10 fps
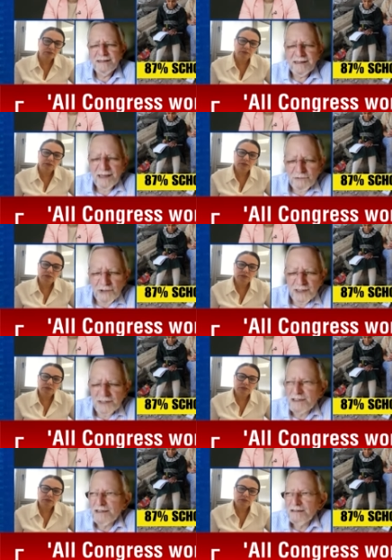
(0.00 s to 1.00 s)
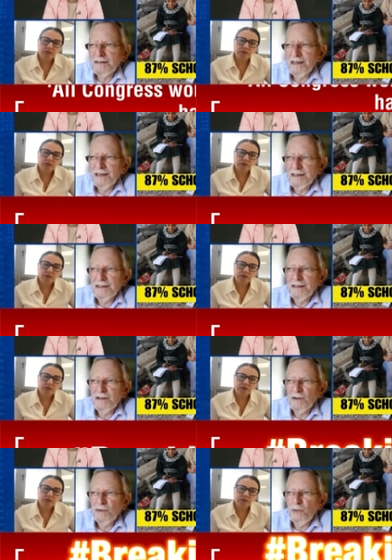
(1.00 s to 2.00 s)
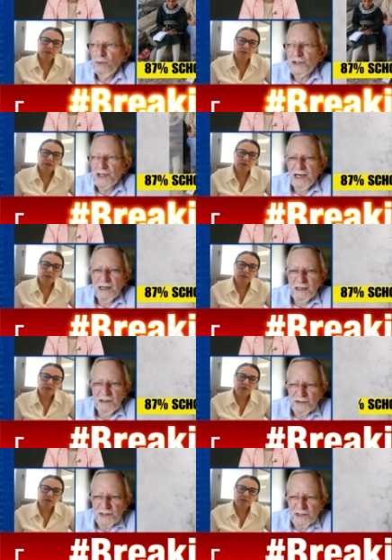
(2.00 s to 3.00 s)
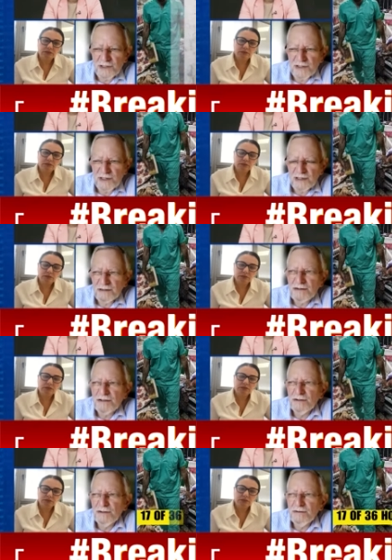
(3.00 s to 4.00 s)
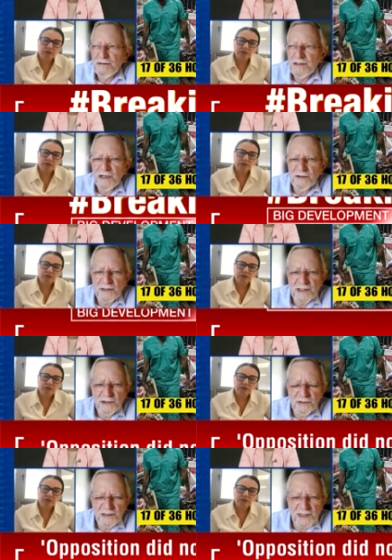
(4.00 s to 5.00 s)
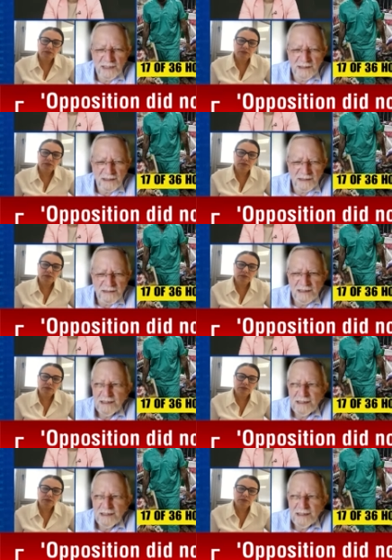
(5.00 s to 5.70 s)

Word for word: countries uh, which are hosts to terrorist organizations